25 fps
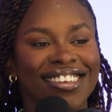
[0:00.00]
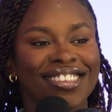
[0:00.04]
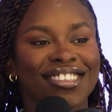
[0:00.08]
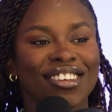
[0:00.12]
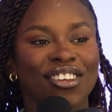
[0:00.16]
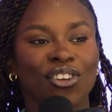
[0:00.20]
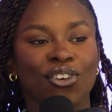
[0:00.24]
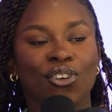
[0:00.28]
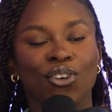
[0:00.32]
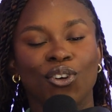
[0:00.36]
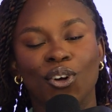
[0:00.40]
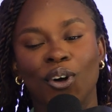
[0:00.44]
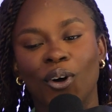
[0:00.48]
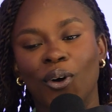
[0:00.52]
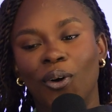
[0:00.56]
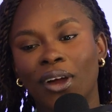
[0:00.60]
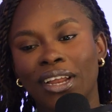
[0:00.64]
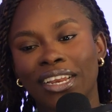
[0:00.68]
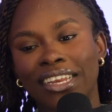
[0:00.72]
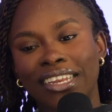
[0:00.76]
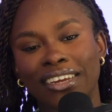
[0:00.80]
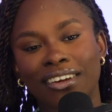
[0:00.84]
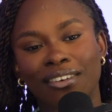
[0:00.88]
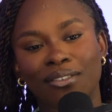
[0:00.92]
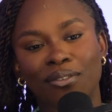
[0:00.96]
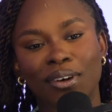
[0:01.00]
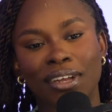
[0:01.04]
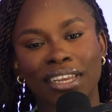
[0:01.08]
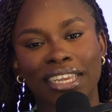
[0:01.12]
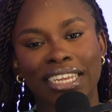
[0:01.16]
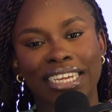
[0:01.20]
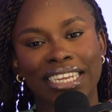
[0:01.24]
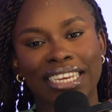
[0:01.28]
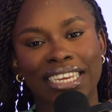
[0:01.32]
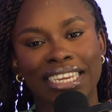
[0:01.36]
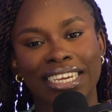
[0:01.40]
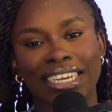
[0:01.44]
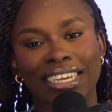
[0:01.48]
either you go in there
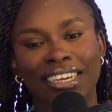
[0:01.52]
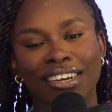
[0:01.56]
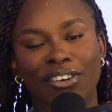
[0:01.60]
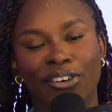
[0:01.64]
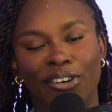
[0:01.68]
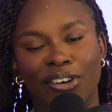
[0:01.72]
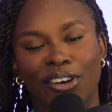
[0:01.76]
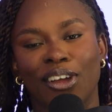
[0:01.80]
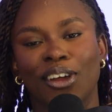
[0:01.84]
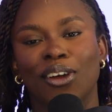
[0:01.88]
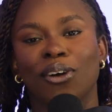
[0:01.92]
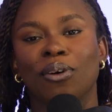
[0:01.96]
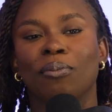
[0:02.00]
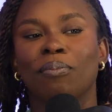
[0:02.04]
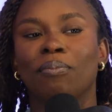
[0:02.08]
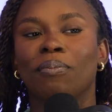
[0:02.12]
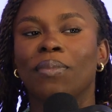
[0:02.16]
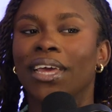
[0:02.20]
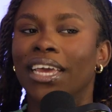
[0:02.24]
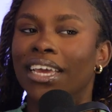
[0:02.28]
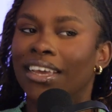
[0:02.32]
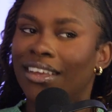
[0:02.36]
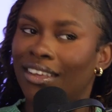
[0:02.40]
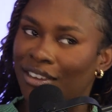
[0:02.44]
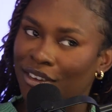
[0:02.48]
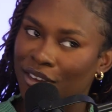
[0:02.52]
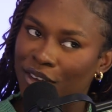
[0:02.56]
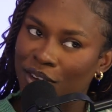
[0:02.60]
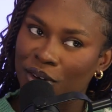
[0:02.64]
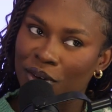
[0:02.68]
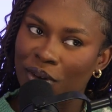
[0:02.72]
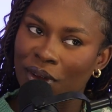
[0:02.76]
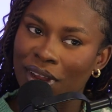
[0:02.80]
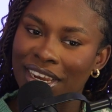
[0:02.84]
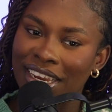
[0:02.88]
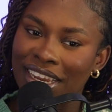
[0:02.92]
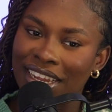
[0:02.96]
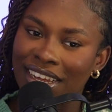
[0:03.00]
willingly or they're going to make you
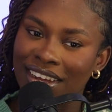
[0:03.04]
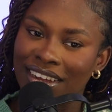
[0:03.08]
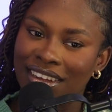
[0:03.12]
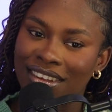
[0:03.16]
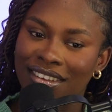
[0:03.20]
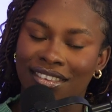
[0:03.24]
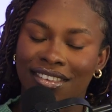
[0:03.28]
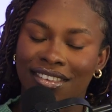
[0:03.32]
go in there.